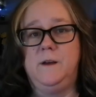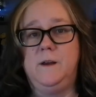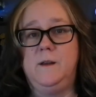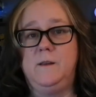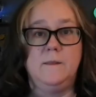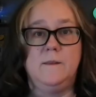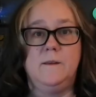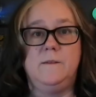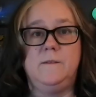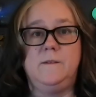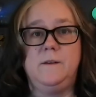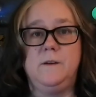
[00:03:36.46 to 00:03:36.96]

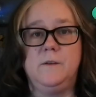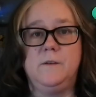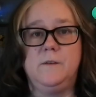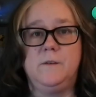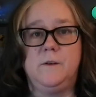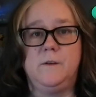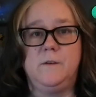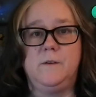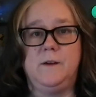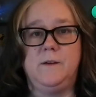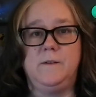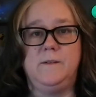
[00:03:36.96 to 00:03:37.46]
This deal
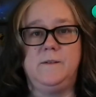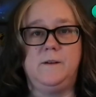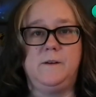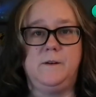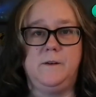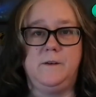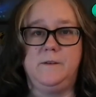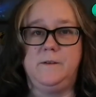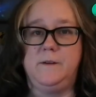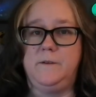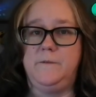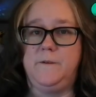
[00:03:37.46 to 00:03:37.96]
shows how
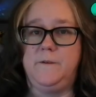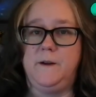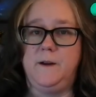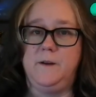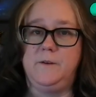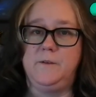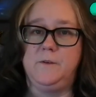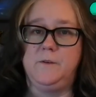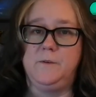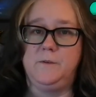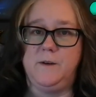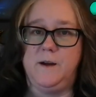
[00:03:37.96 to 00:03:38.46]
seriously
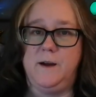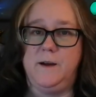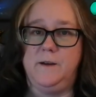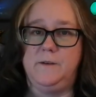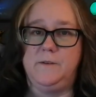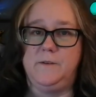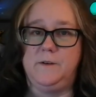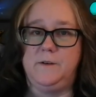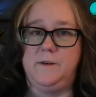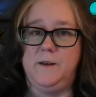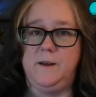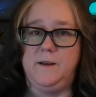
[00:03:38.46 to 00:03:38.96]
financial
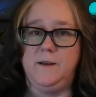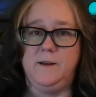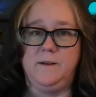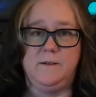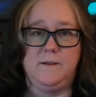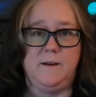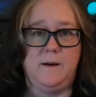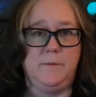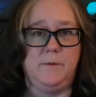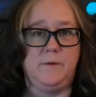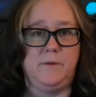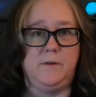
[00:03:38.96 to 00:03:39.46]
giants are taking
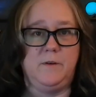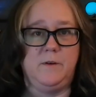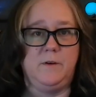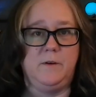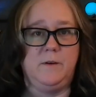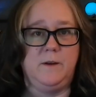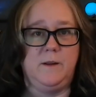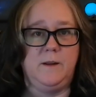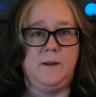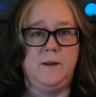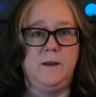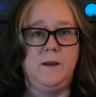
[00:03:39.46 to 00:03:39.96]

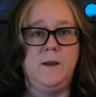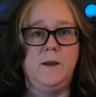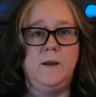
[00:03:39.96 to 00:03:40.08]
cybersecurity.